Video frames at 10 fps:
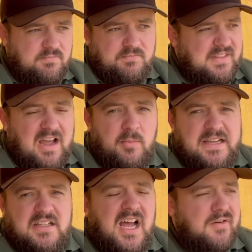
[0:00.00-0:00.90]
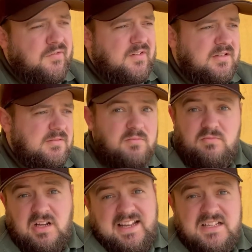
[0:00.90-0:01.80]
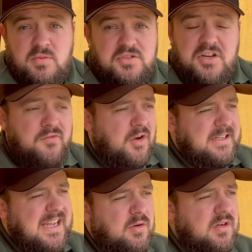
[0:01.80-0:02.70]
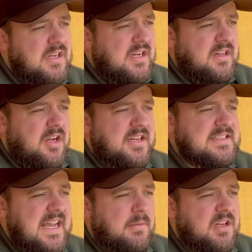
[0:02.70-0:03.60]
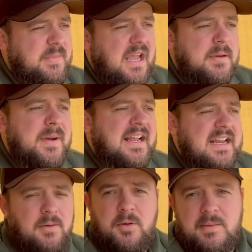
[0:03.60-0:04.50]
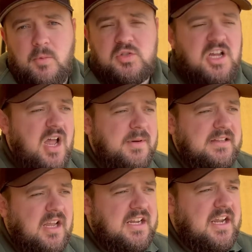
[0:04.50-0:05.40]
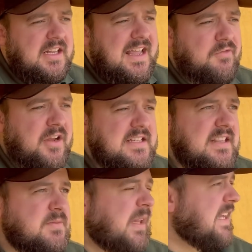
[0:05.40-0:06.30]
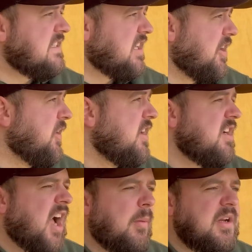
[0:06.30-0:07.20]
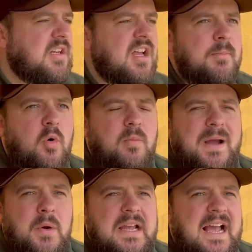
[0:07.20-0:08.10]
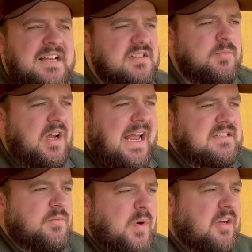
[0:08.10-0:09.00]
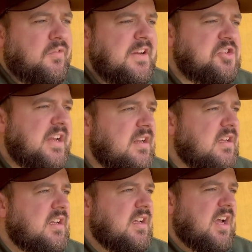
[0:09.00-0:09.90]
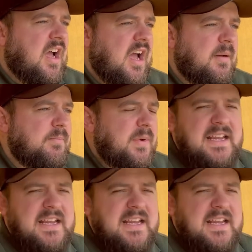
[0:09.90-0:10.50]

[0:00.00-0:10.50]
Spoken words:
that'll be enough. I guess we'll soon find out. Like I say, I'm going to be coming back here and putting more time and effort into this place. So I'm going to learn more about it as and when I fish it. But